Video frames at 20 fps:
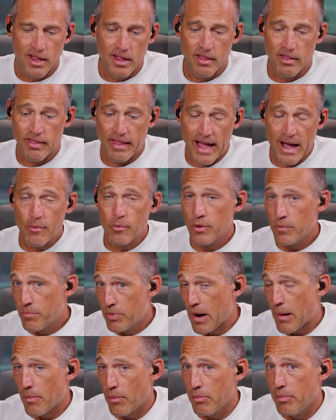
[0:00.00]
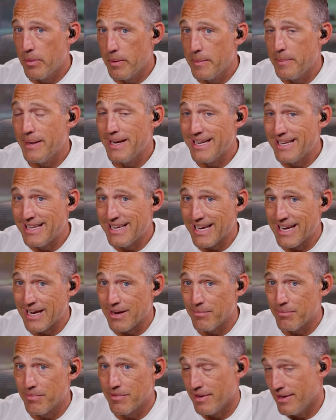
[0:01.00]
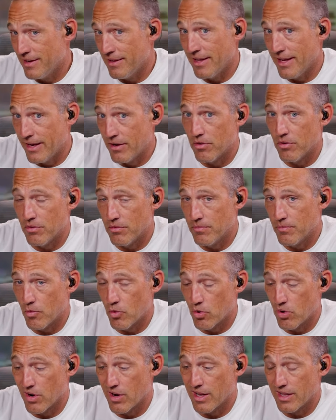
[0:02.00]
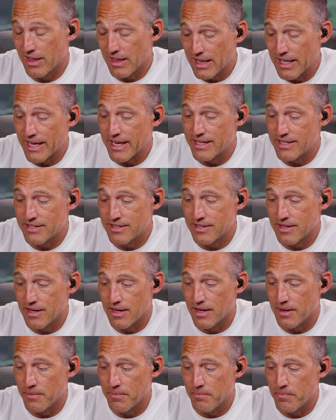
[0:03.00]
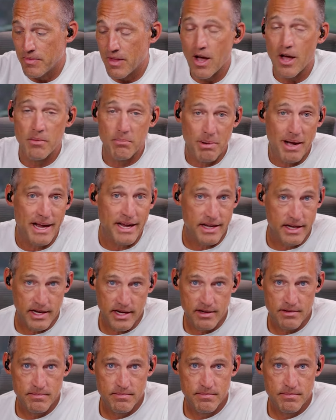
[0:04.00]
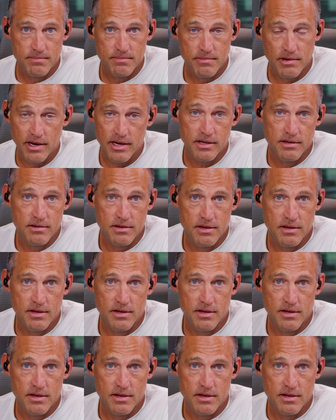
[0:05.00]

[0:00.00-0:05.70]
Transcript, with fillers: that would probably be deemed illegal or at least um, non-binding, right?